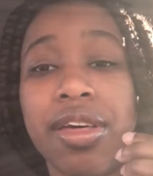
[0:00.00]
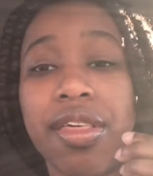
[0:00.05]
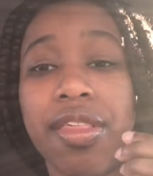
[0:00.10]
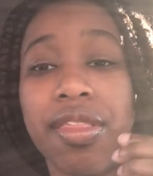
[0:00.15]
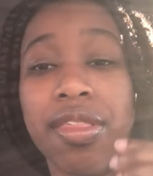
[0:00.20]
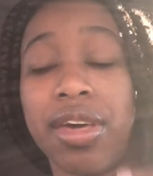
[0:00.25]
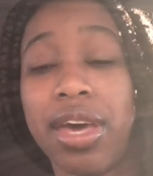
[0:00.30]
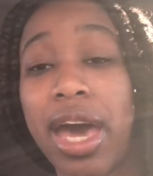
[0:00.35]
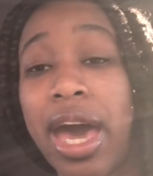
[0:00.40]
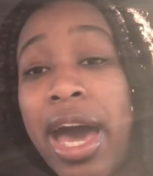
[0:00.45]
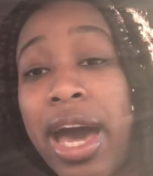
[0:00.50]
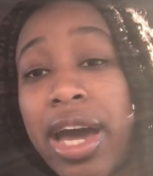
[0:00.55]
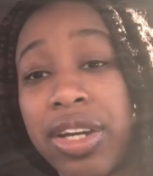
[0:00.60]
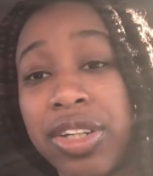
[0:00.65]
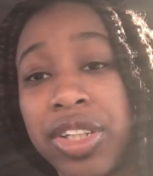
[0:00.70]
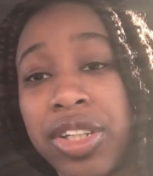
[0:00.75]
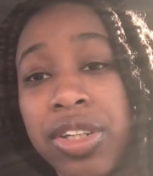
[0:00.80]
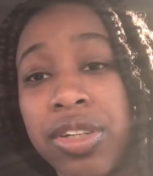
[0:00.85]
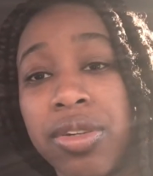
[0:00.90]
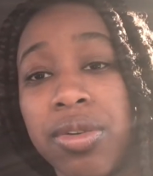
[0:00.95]
the
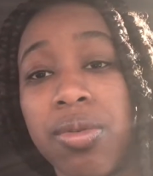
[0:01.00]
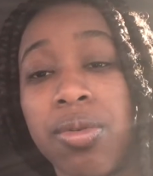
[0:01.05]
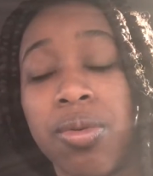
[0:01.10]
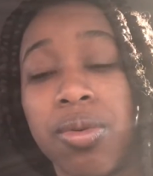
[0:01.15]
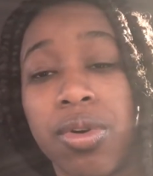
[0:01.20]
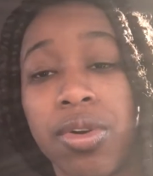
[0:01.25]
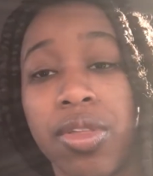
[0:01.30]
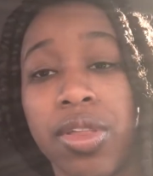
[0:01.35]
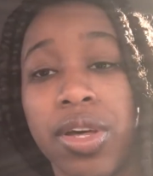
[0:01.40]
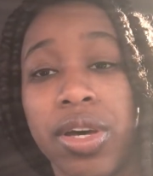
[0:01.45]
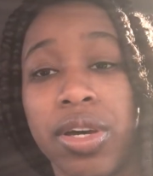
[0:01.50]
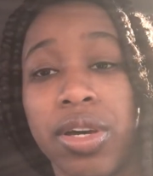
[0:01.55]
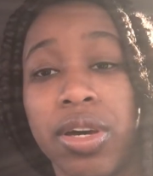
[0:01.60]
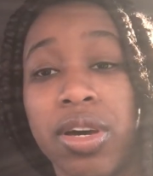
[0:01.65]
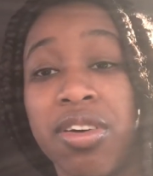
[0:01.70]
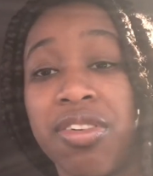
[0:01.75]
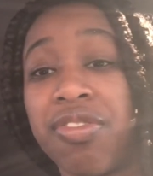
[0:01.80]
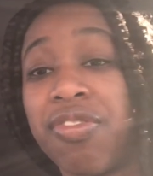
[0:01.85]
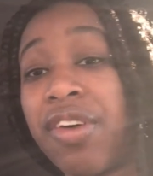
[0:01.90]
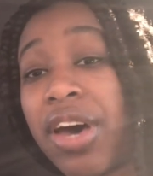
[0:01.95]
action or the
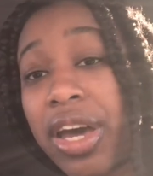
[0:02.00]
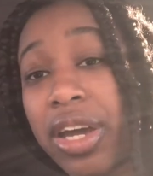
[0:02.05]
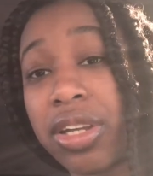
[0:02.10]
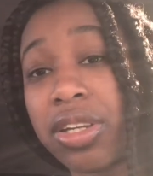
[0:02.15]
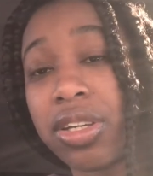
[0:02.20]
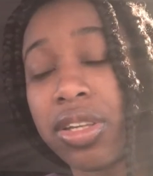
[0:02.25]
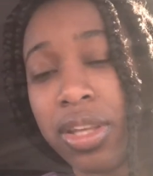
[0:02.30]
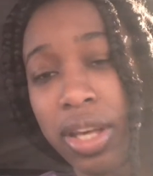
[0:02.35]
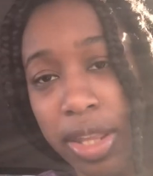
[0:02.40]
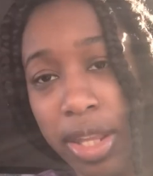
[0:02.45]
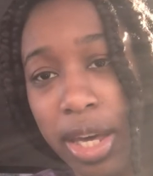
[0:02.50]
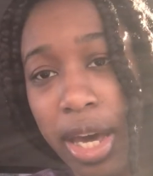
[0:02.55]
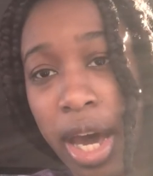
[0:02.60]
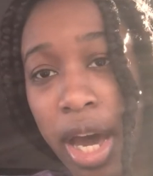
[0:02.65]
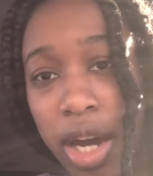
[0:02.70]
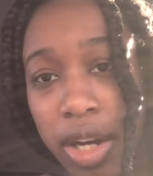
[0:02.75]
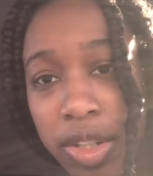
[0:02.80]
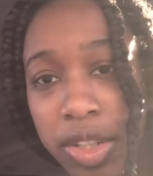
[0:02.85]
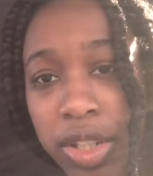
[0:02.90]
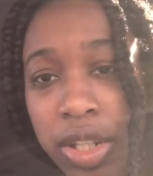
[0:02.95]
effect that the
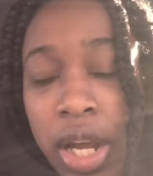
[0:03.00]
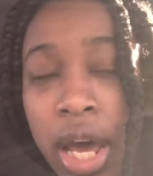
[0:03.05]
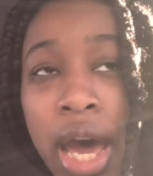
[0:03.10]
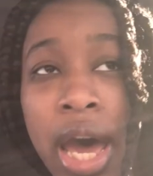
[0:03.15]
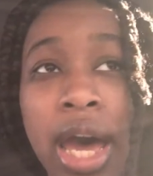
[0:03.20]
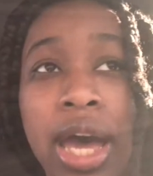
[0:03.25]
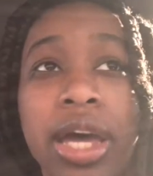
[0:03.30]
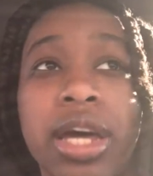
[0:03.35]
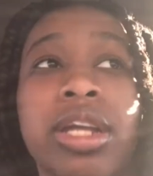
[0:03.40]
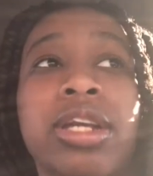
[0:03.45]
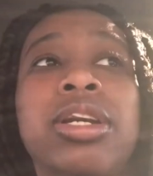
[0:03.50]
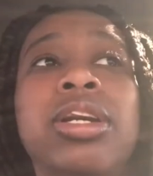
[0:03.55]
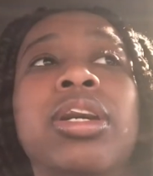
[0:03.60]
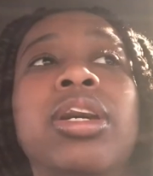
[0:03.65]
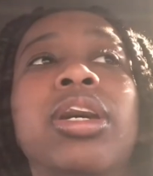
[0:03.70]
action had.